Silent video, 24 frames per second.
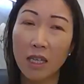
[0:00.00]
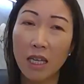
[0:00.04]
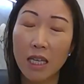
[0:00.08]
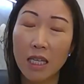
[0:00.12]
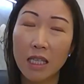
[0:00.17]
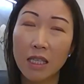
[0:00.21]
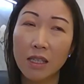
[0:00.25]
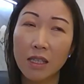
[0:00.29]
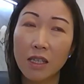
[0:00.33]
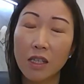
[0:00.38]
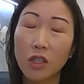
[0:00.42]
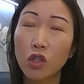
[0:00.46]

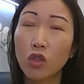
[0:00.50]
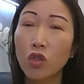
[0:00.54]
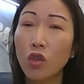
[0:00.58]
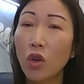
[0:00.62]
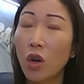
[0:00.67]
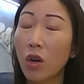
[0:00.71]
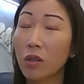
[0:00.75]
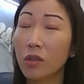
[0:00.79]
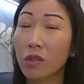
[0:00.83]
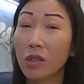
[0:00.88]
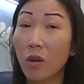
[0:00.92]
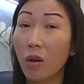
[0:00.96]
It's, it's
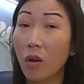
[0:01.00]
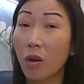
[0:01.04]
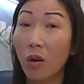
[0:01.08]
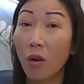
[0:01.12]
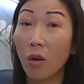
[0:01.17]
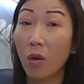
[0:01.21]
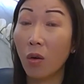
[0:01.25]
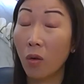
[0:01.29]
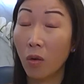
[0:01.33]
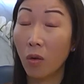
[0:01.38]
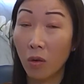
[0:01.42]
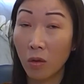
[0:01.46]
not
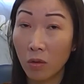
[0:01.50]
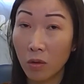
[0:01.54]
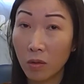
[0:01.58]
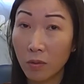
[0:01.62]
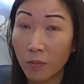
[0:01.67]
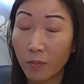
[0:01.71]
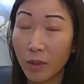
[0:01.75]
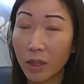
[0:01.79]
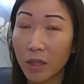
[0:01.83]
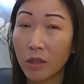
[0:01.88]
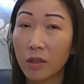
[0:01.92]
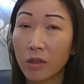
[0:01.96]
all
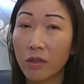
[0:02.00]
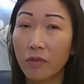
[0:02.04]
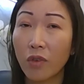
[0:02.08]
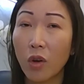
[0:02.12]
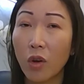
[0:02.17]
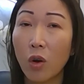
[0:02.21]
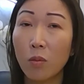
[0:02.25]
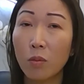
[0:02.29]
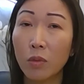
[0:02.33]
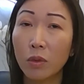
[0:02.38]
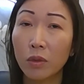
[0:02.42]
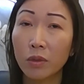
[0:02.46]
because of
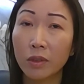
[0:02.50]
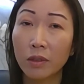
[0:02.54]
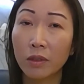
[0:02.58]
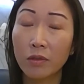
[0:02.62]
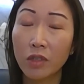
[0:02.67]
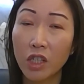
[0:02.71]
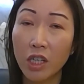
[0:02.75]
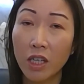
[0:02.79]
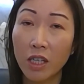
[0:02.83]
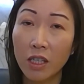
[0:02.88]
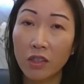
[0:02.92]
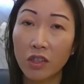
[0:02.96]
hormonal
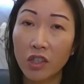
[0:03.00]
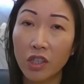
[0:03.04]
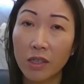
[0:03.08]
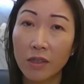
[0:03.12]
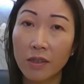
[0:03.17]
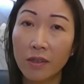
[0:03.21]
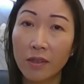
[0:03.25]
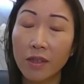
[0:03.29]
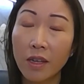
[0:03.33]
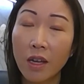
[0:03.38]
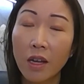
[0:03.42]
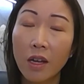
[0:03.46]

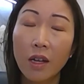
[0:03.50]
changes.